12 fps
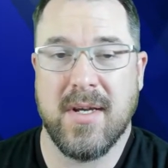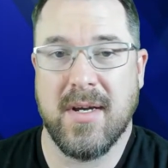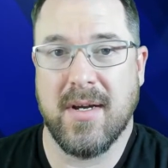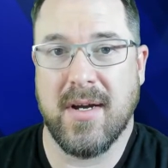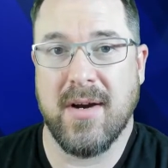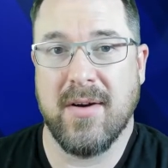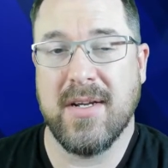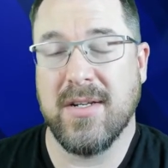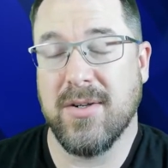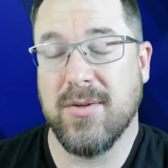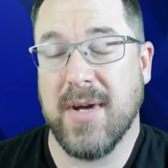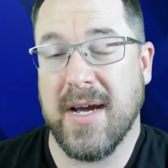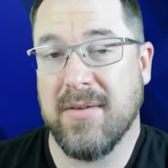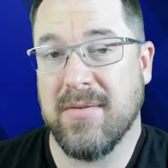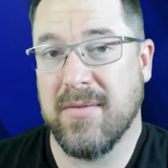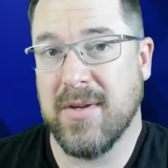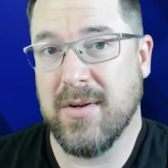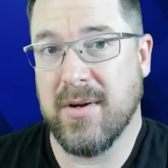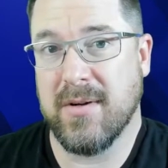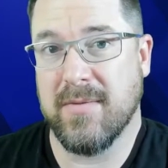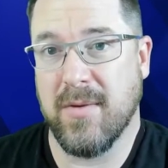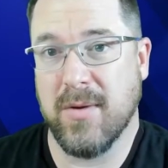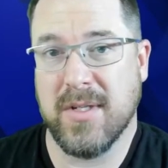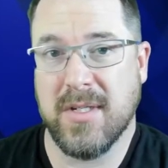I already do have a video out on
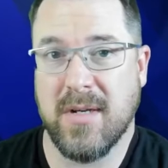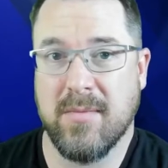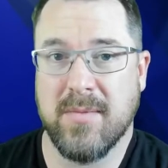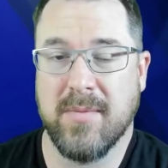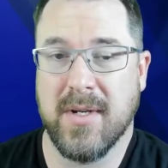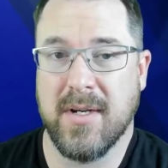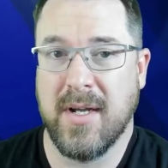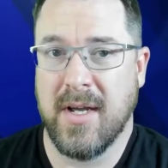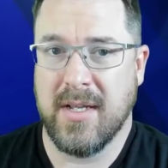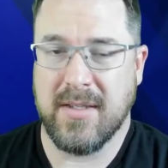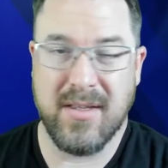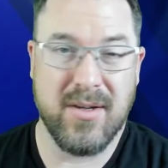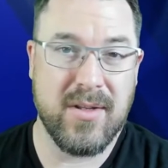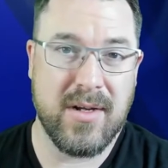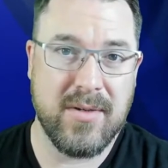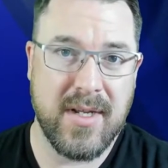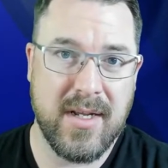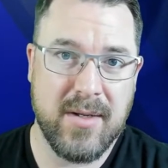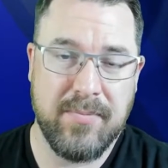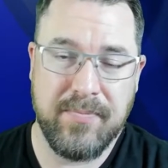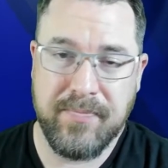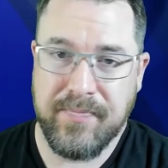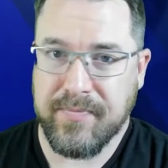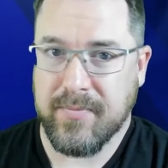focus gems, but it's a little outdated.
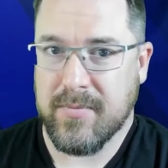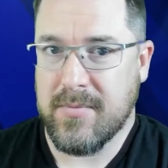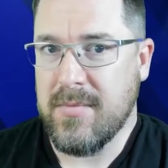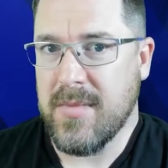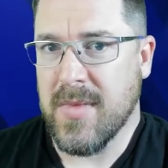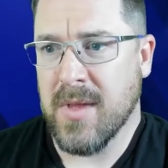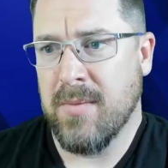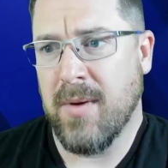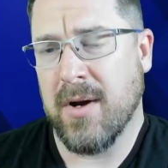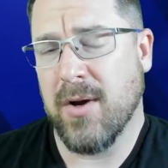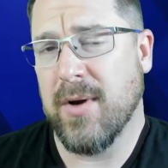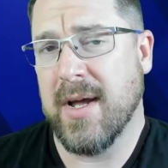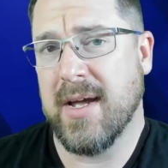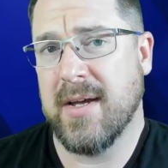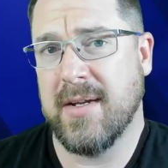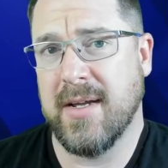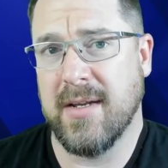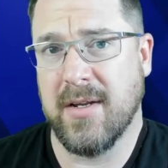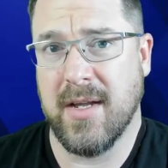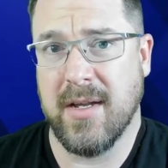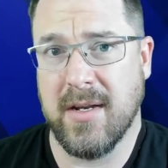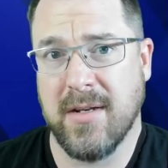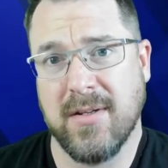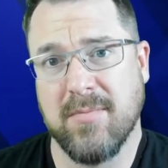I'll go ahead and get
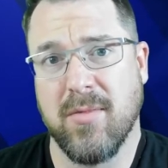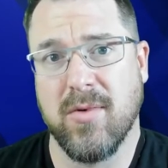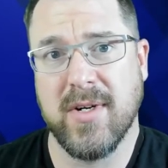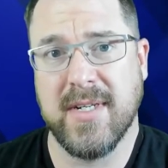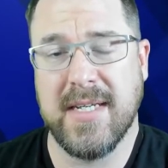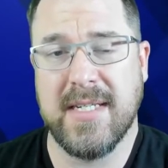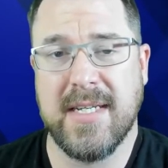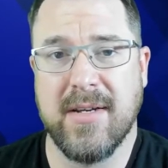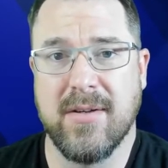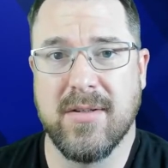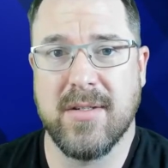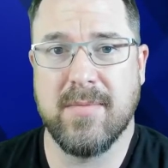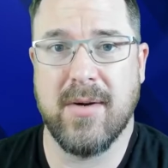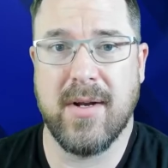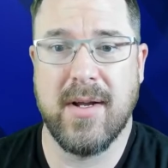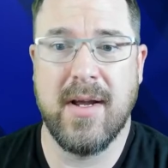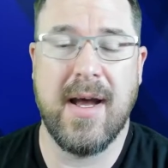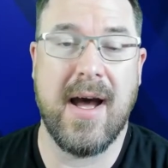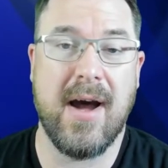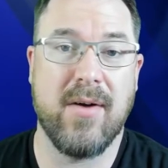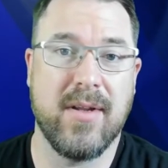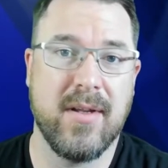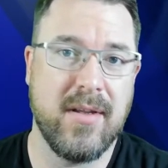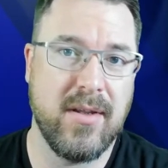into more details about how
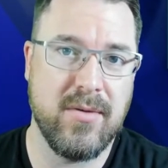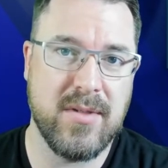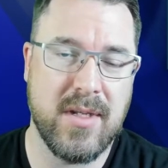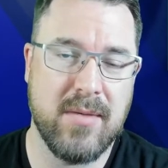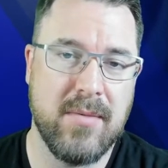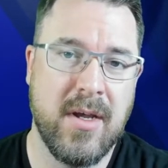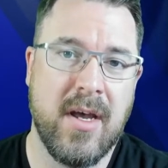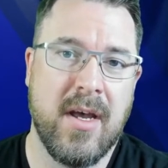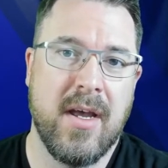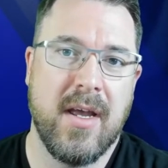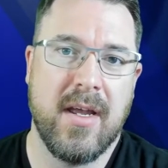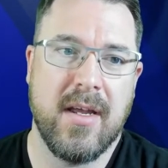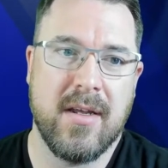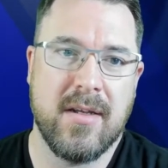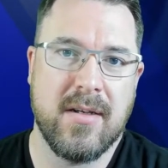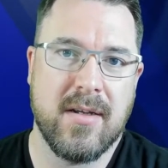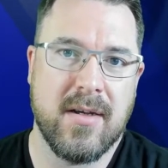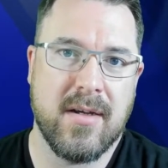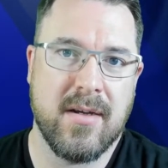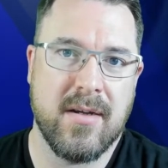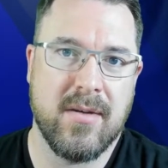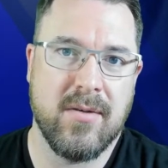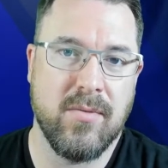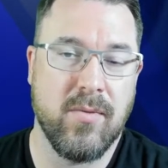to use them and
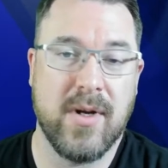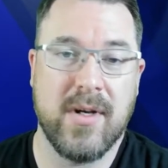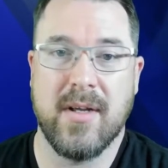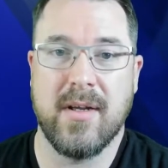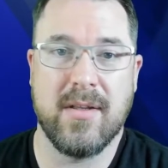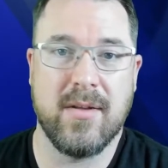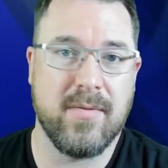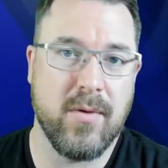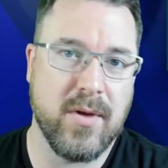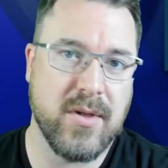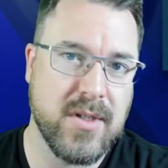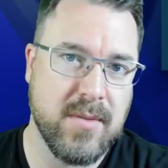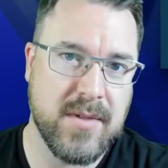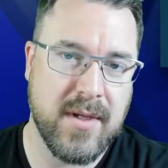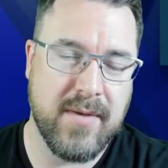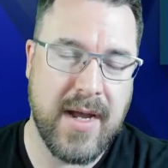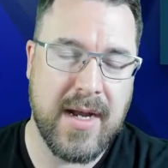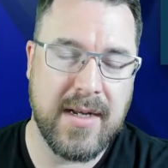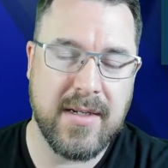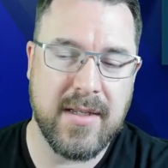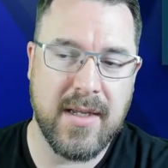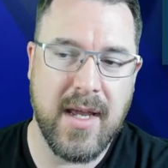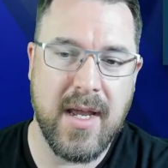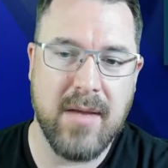what other focus gems they've added to
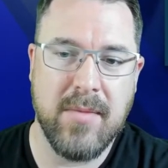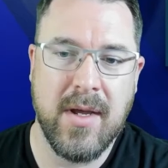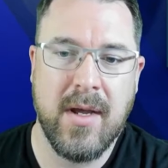the game.